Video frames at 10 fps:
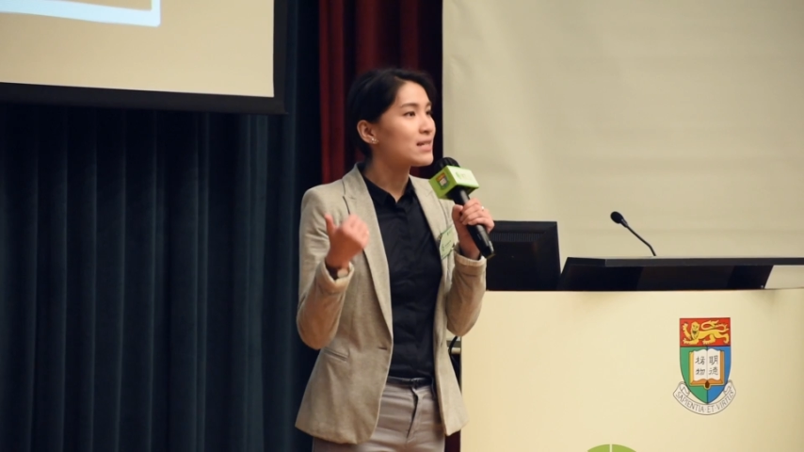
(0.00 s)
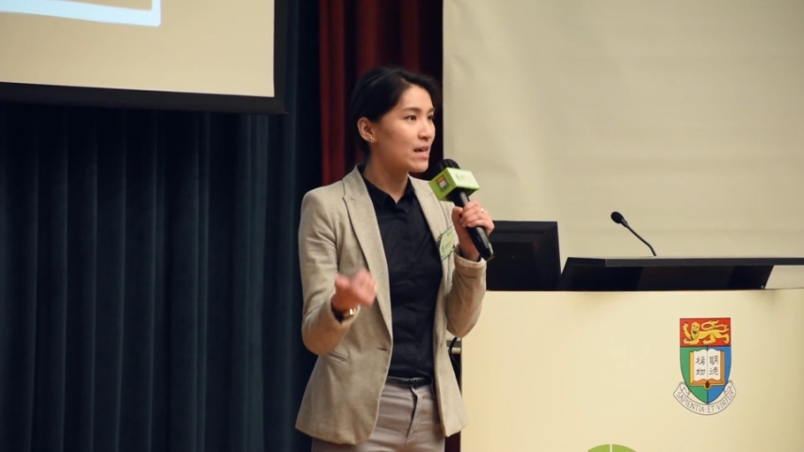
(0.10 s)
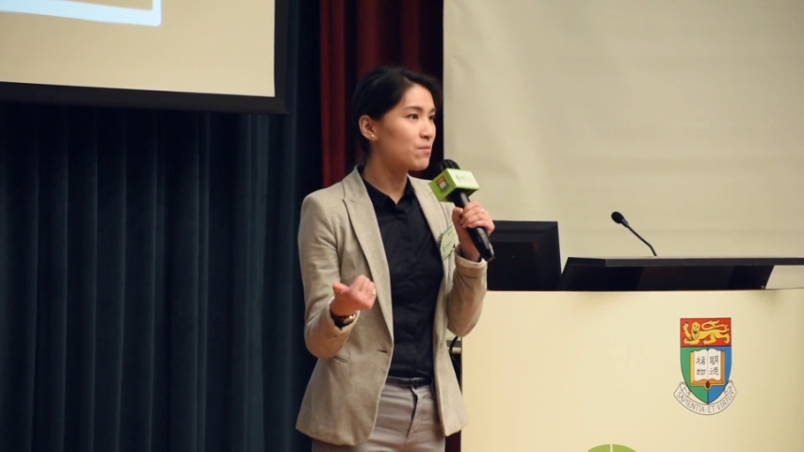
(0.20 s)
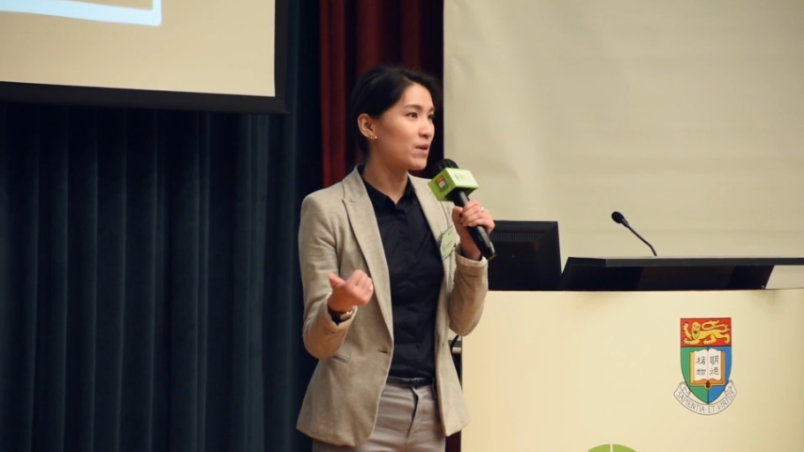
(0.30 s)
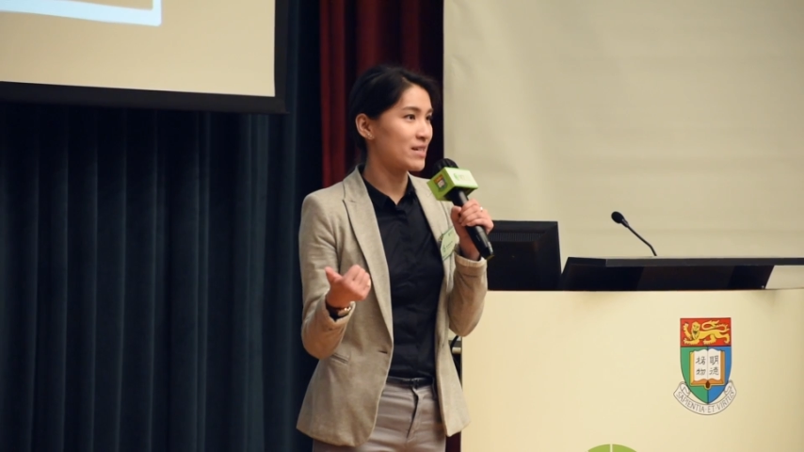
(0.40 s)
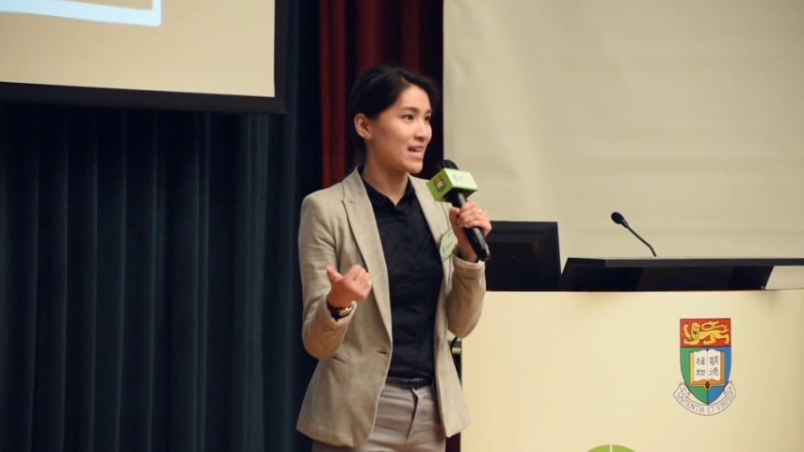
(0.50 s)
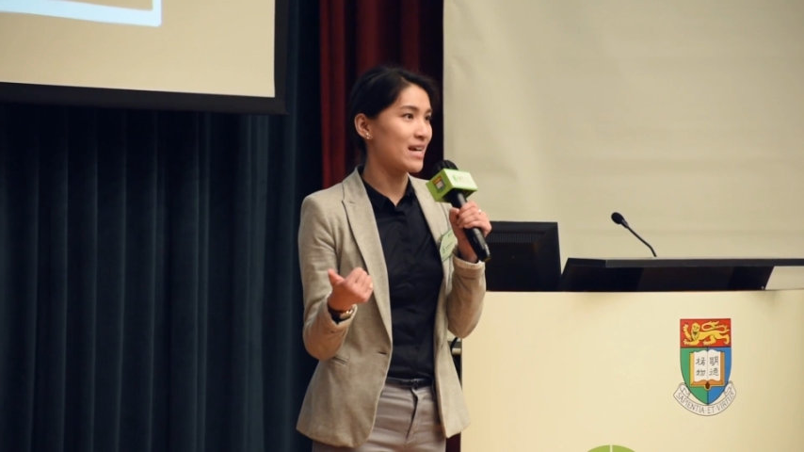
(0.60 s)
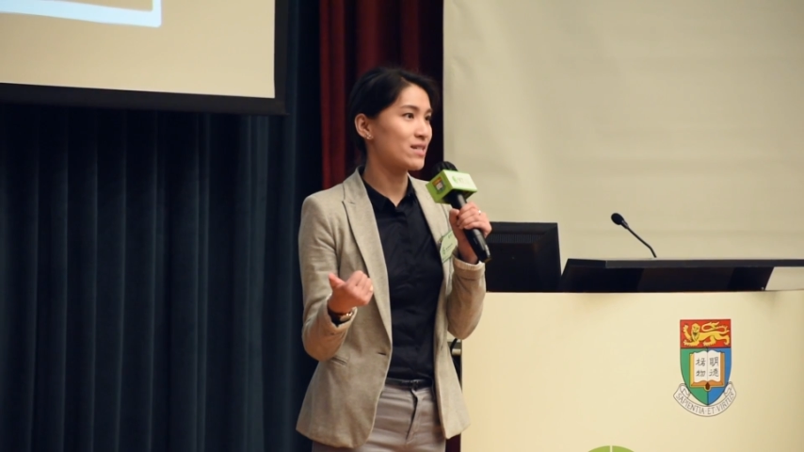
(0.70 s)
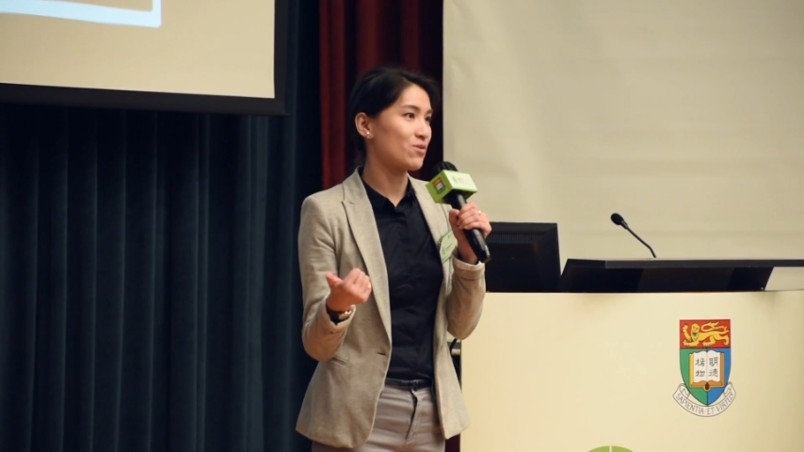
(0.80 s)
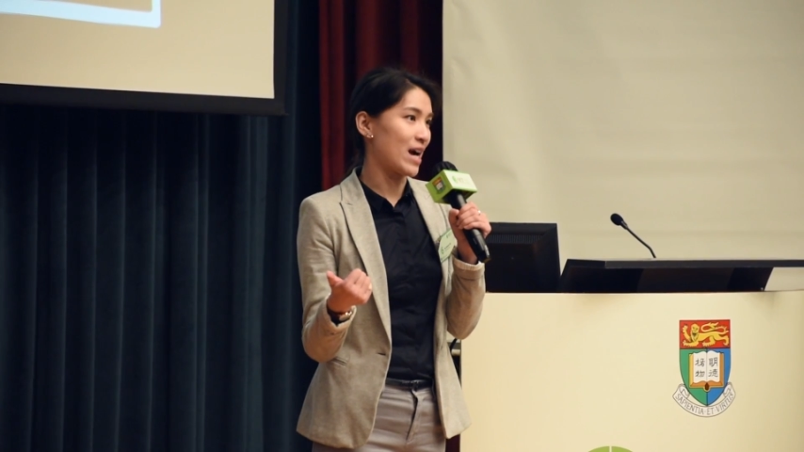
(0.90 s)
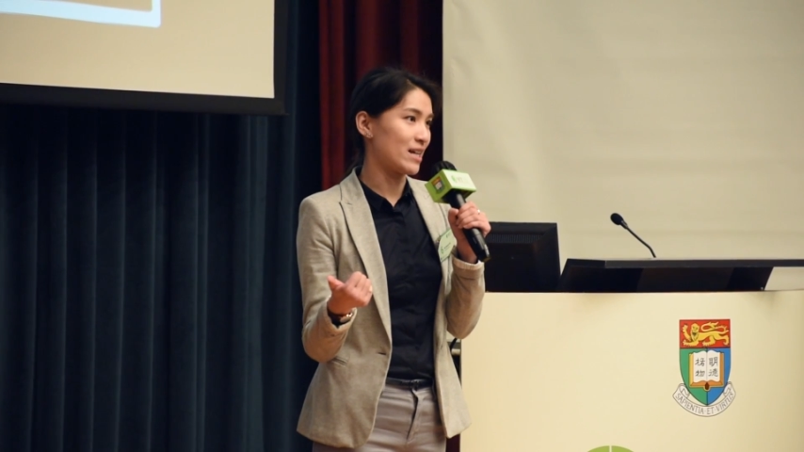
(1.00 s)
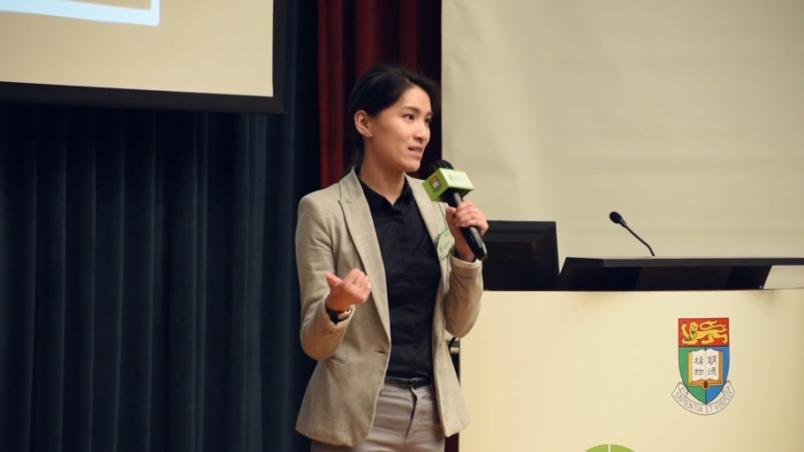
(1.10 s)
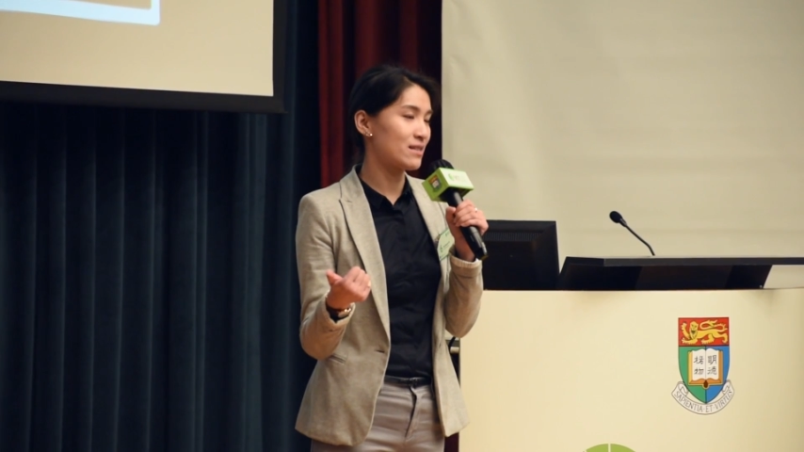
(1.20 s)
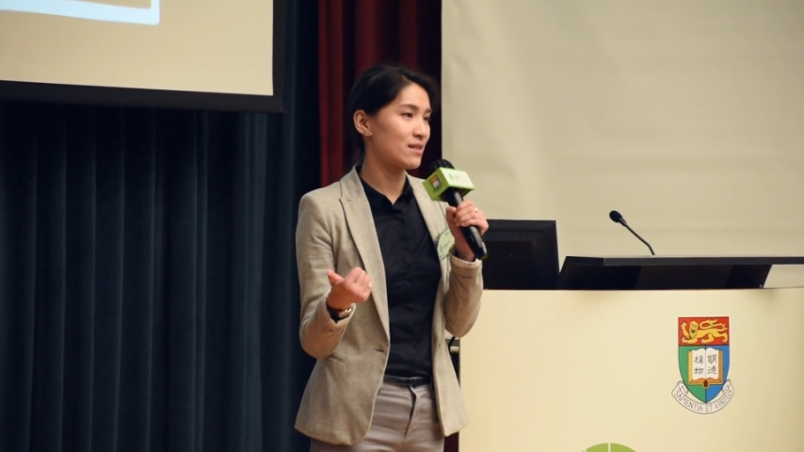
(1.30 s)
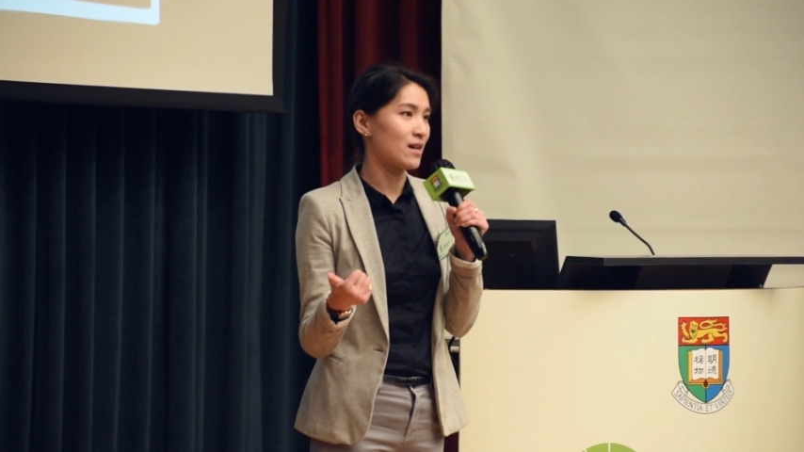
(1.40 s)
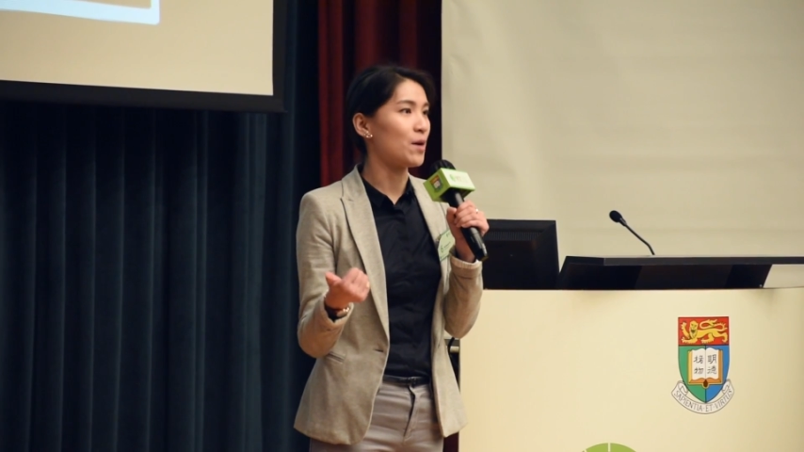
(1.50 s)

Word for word: 10% credits